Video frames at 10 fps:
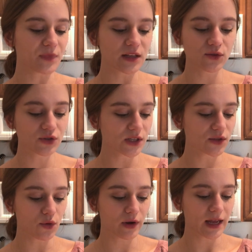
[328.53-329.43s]
So it's
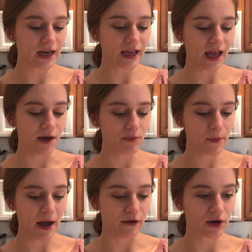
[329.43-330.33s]
just organic hemp
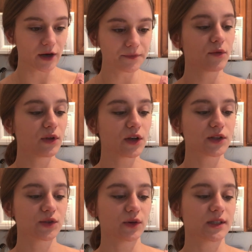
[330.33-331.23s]
powder, a really good
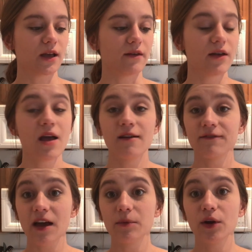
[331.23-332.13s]
source of
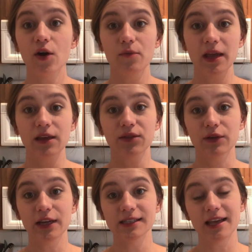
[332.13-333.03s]
fiber,
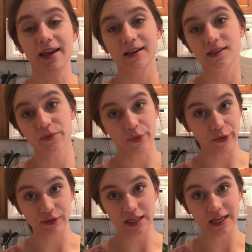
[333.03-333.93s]
omega-3s, and
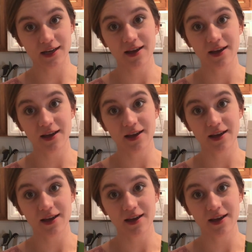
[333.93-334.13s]
protein.